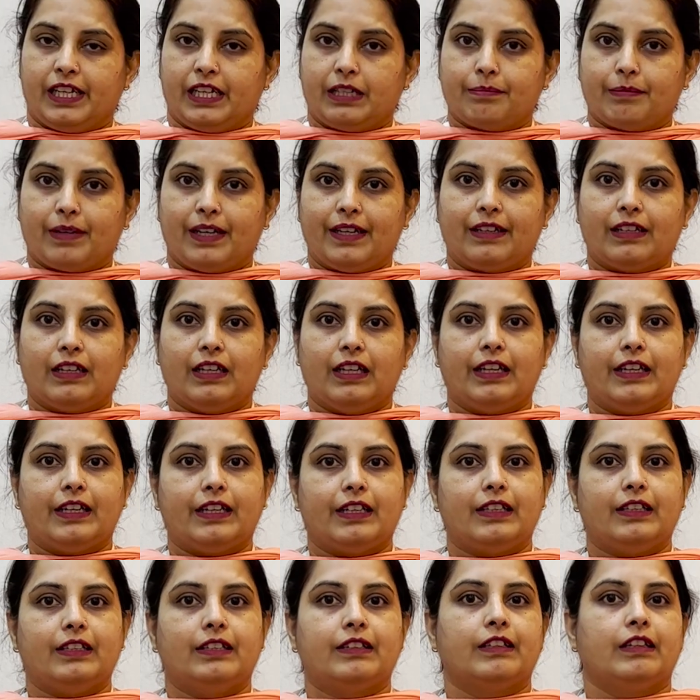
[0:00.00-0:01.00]
it mental
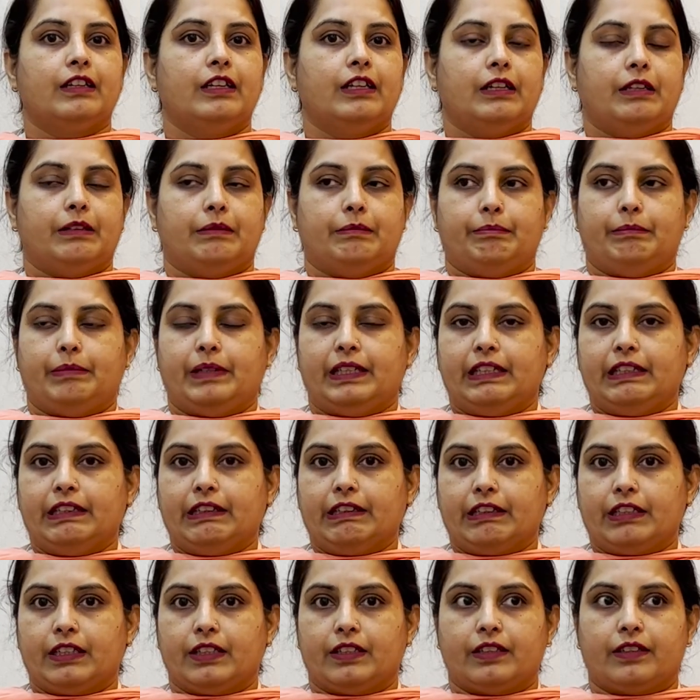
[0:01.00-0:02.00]
health, be
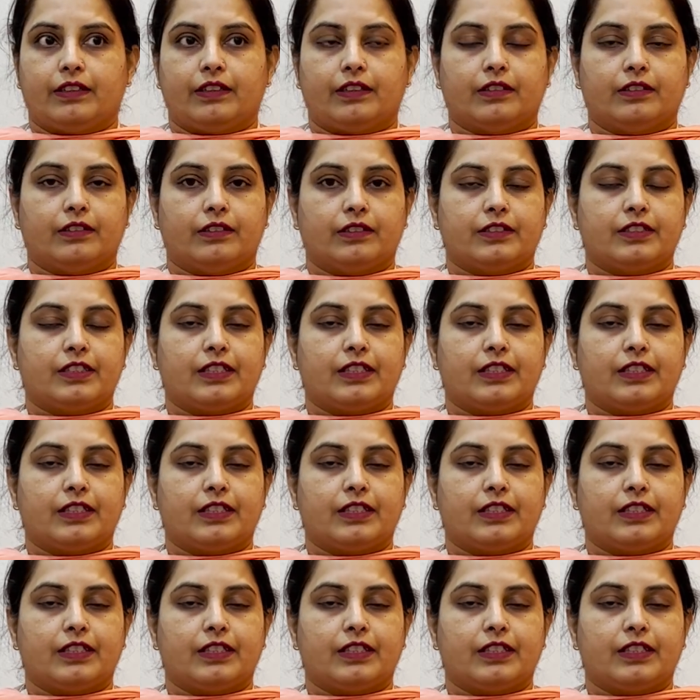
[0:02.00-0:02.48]
it